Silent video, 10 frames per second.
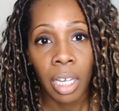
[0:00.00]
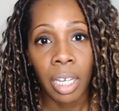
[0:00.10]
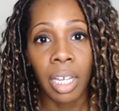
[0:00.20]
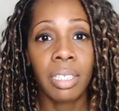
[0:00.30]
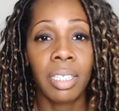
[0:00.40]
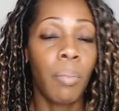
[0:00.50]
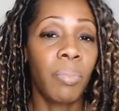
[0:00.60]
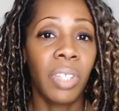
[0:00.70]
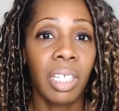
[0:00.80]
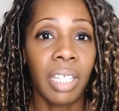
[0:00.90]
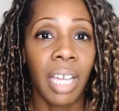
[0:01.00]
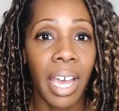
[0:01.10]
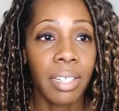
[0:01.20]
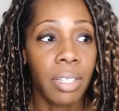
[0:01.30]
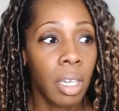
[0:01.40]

It's something that